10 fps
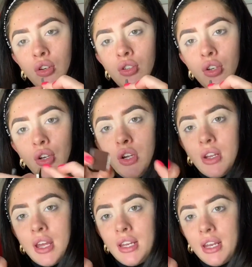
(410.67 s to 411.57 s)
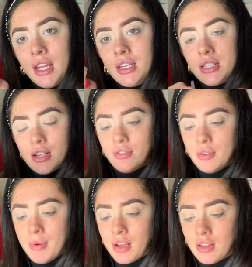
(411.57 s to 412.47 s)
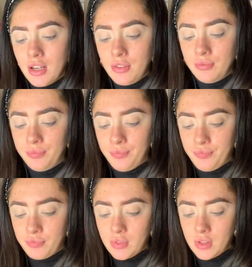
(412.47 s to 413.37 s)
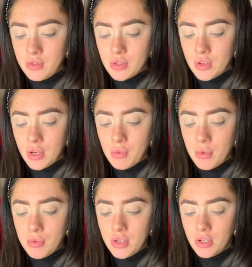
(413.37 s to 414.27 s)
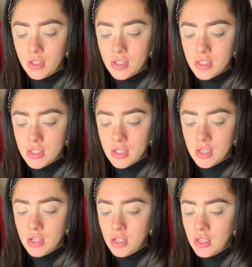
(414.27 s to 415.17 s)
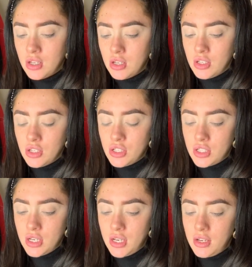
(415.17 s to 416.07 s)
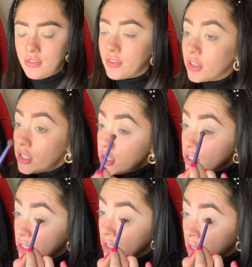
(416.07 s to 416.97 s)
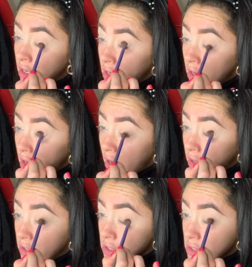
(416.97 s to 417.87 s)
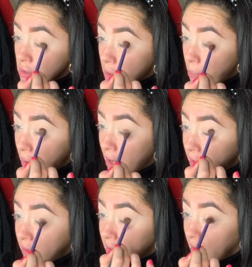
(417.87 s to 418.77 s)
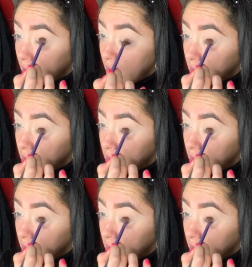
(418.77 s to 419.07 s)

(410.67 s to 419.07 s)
298 from Inglot. I'm just going to go on with the darkest shade first and just sort of pat that